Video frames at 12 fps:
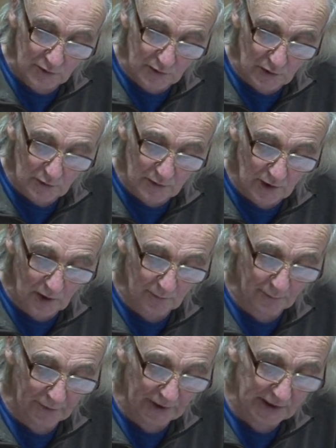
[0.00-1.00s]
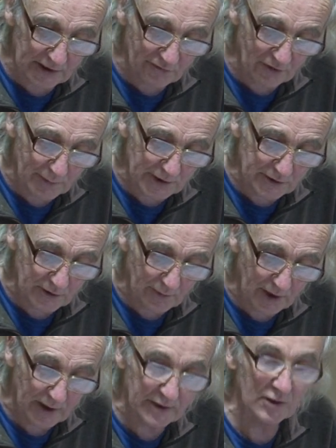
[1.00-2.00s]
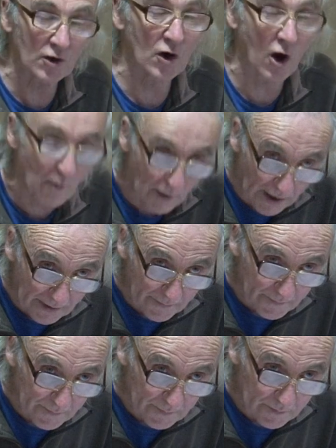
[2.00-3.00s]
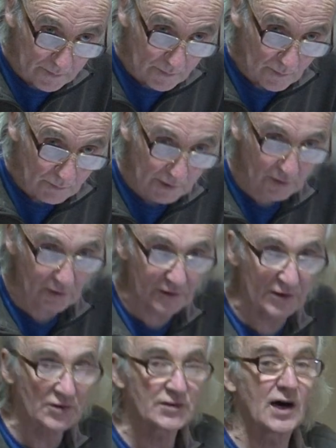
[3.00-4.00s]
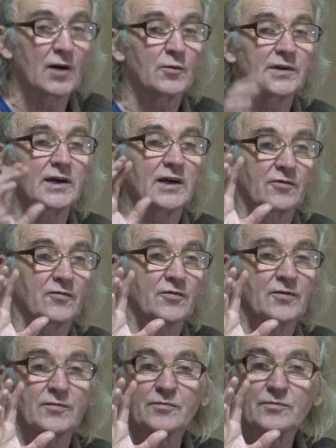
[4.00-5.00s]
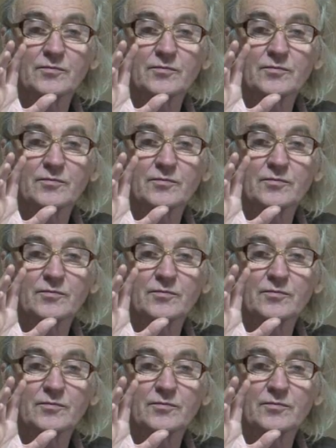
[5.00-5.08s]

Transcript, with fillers: do not bring its remedy to mind, comma, because you start with if.